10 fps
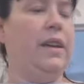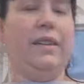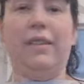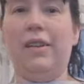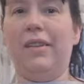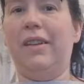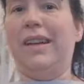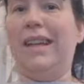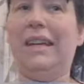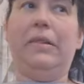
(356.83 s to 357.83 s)
is starting to
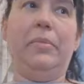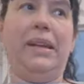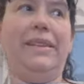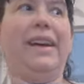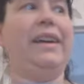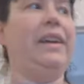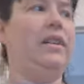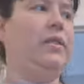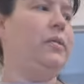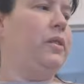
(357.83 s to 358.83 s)
look a little bit tatty, and
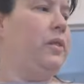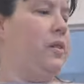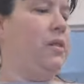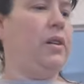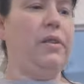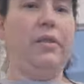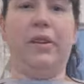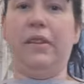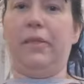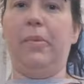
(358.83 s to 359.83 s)
I thought, oh, I can't go
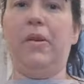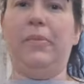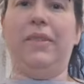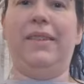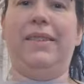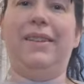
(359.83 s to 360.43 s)
looking smart with this